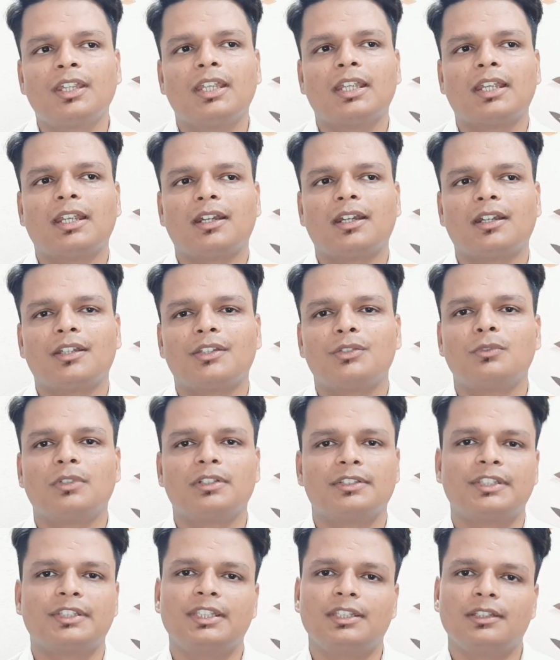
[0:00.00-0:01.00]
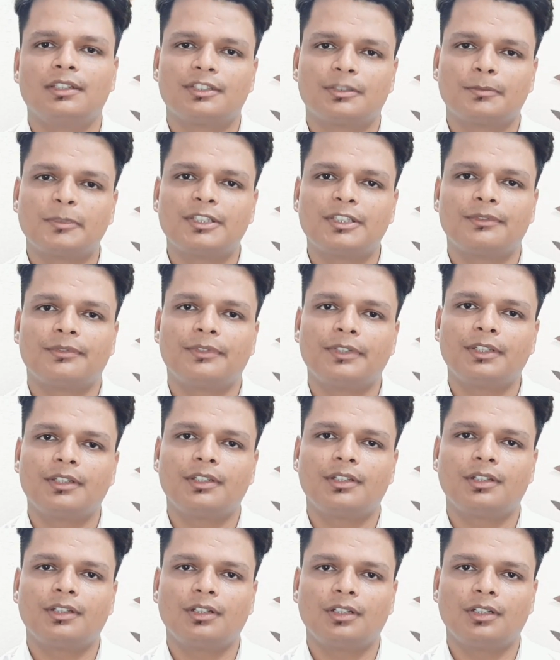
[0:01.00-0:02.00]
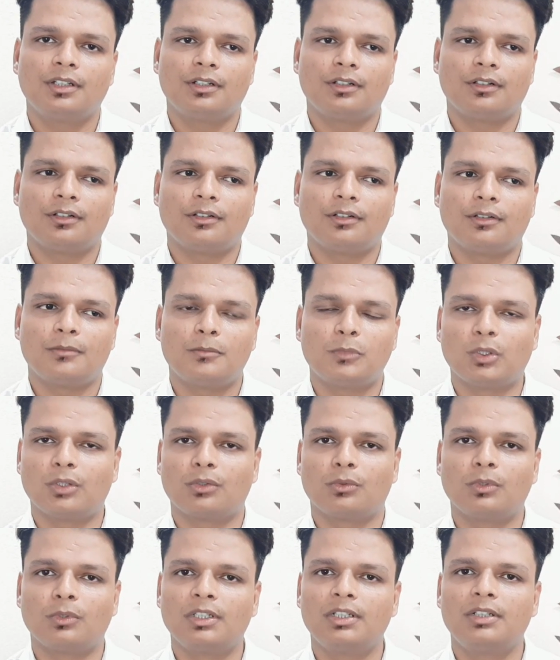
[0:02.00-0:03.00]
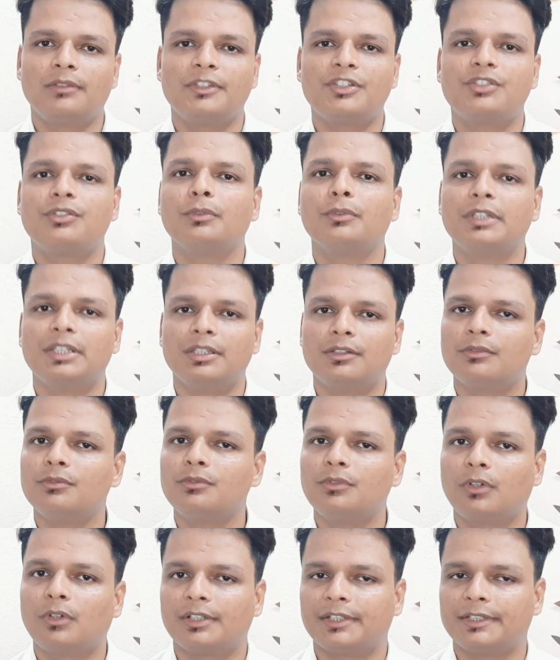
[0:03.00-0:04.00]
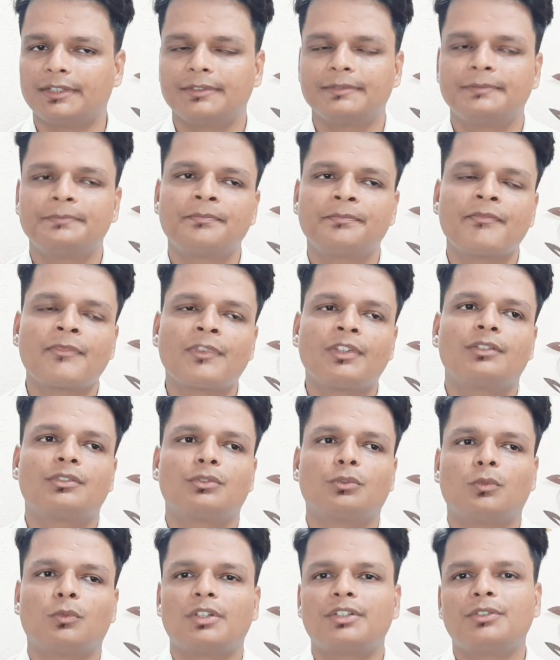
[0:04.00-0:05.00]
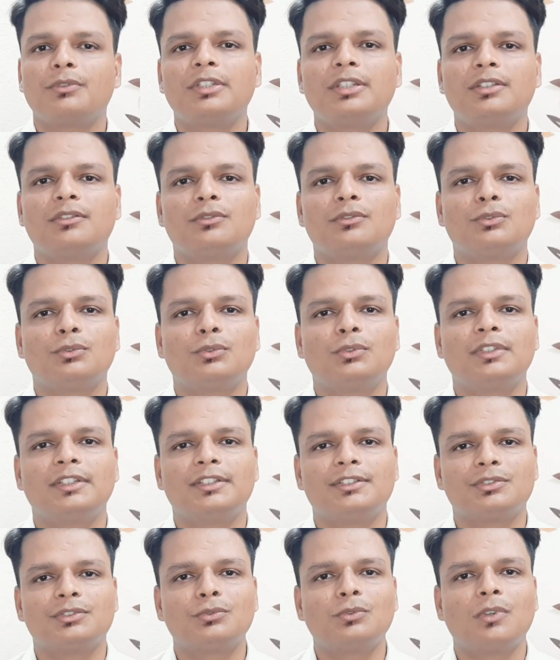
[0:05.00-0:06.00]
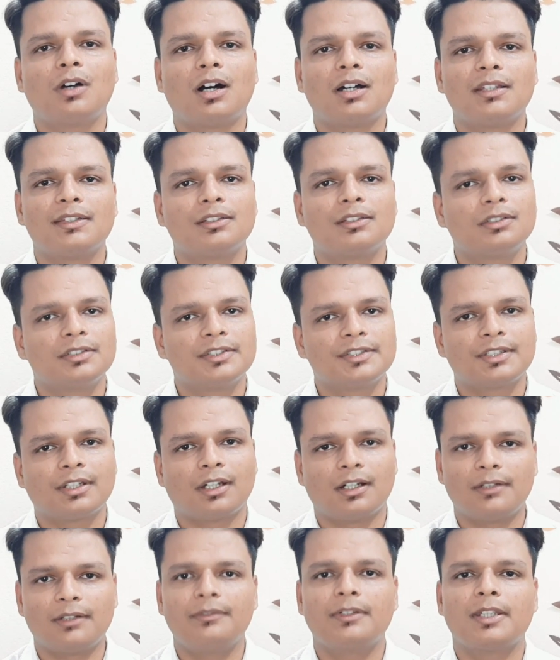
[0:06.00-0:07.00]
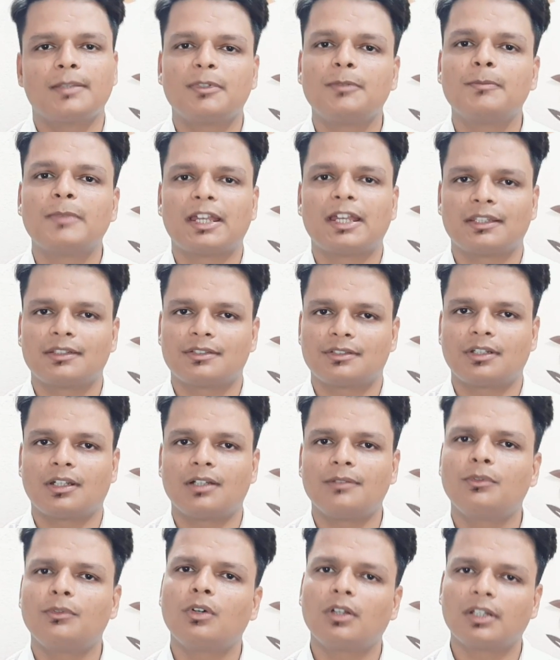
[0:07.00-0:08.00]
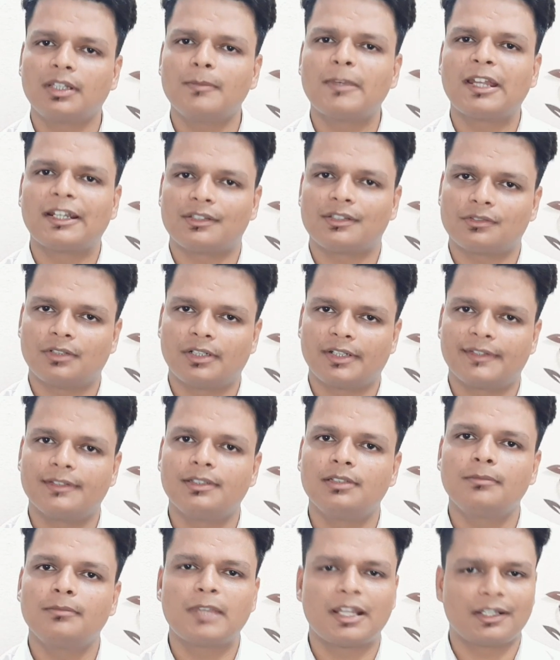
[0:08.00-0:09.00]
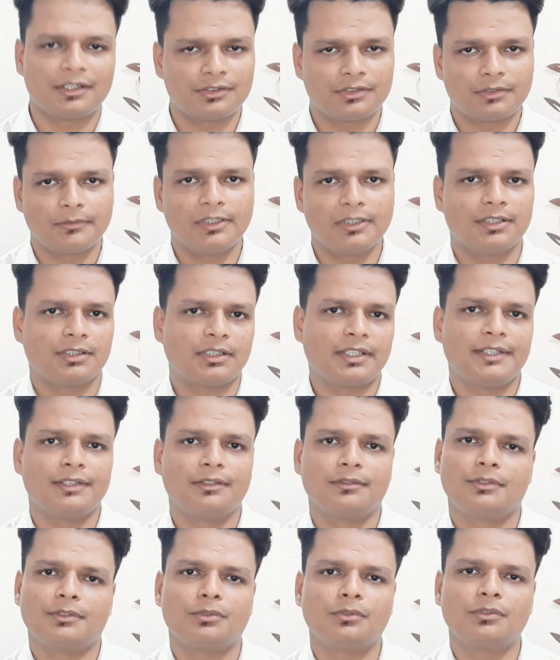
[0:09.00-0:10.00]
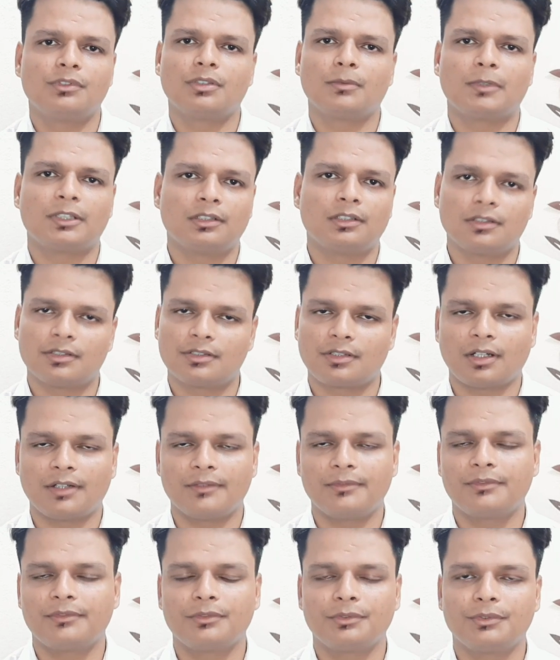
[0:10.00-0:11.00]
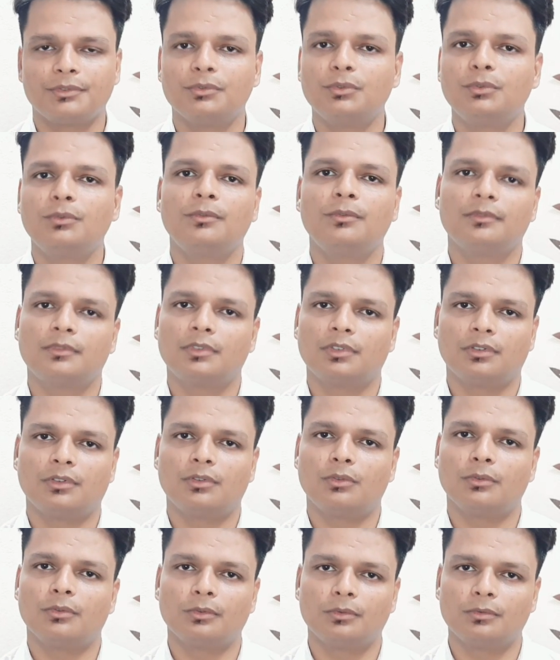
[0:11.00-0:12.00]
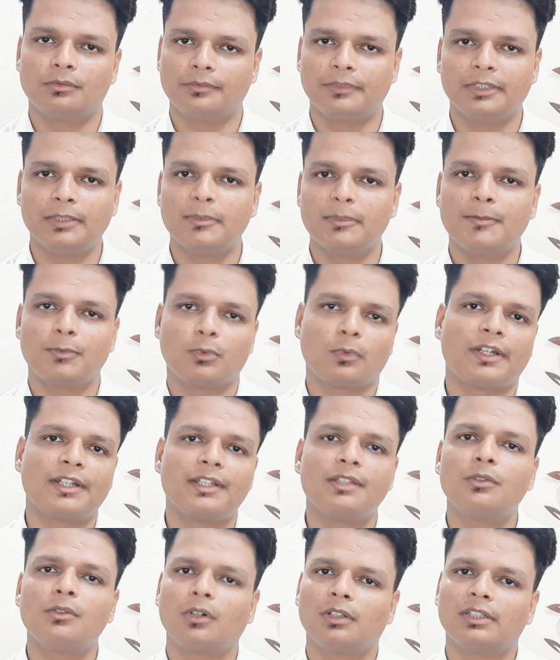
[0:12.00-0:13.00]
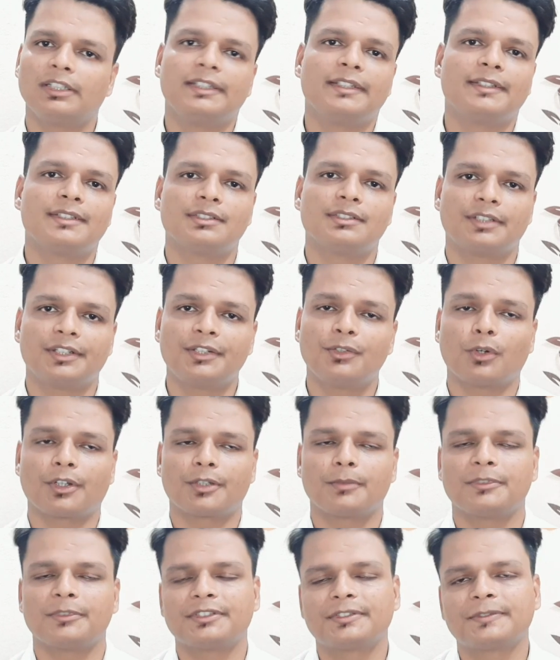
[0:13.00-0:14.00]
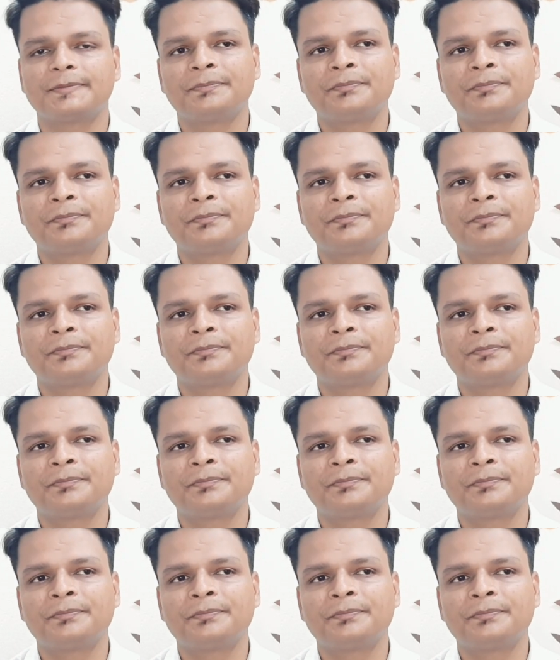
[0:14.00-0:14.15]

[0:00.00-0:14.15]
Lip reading: and you are seeing a specific borrower which you need to audit. So what you need to do is to ask a staff, bank staff or the manager itself. Manager will assign some other staff to you who will be providing all the necessary documents.